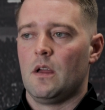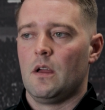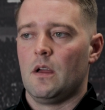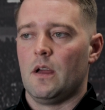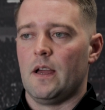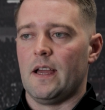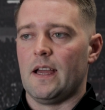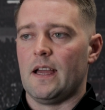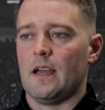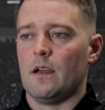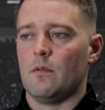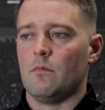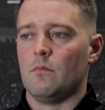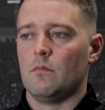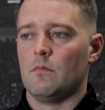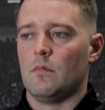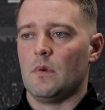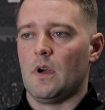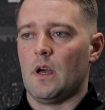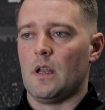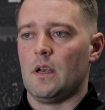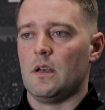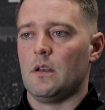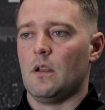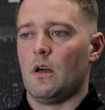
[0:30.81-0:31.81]

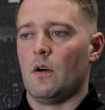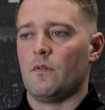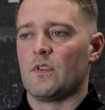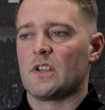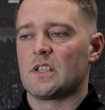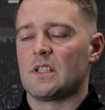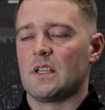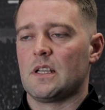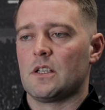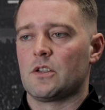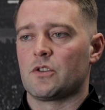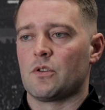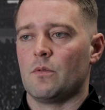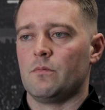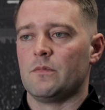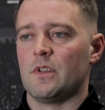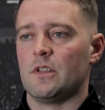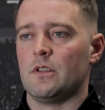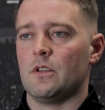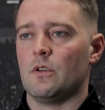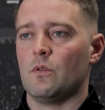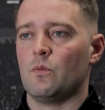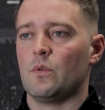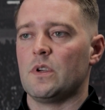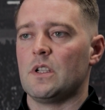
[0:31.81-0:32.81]
And obviously it's something
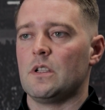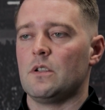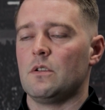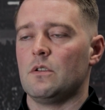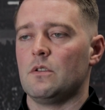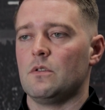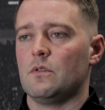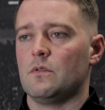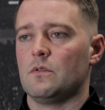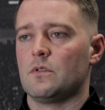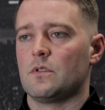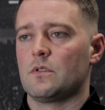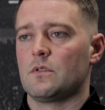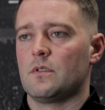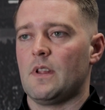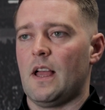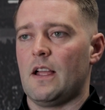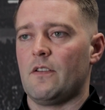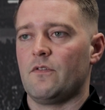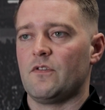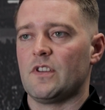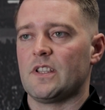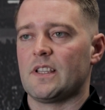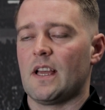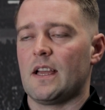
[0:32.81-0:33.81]
that we use
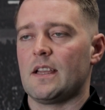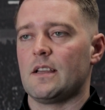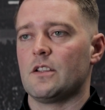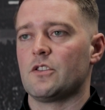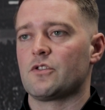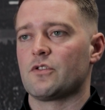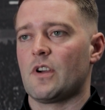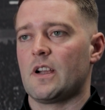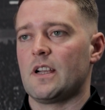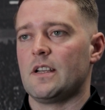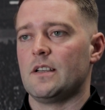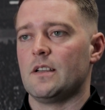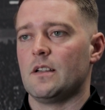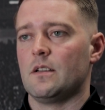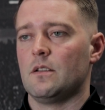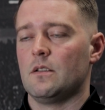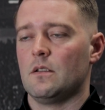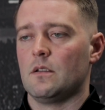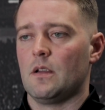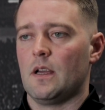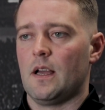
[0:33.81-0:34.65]
every day in training,